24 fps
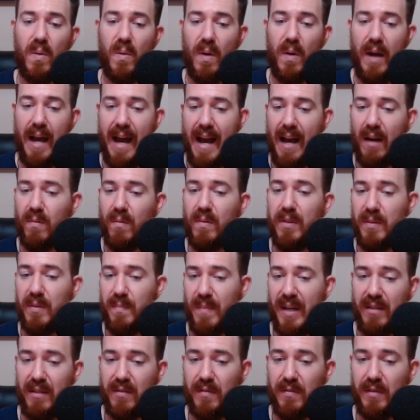how
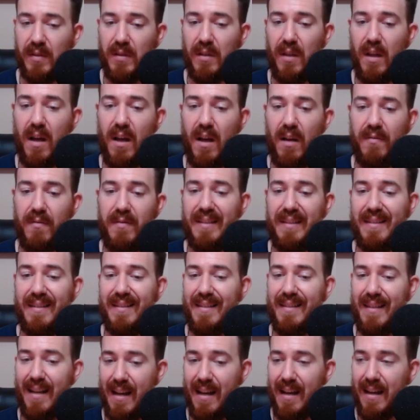respectful of its
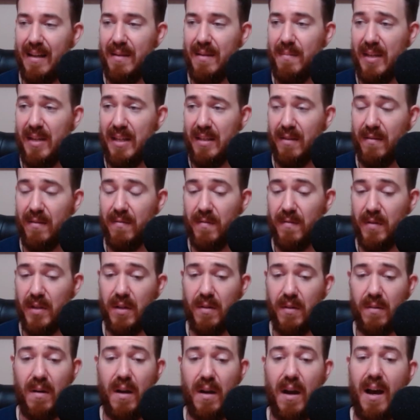time is it for
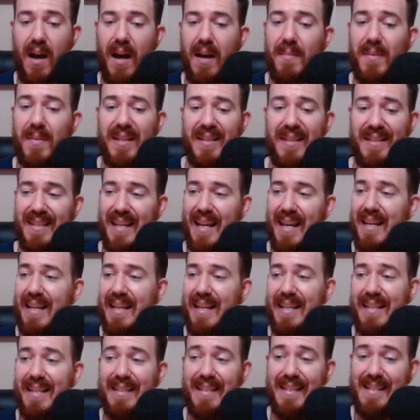you? I'm going to say it's a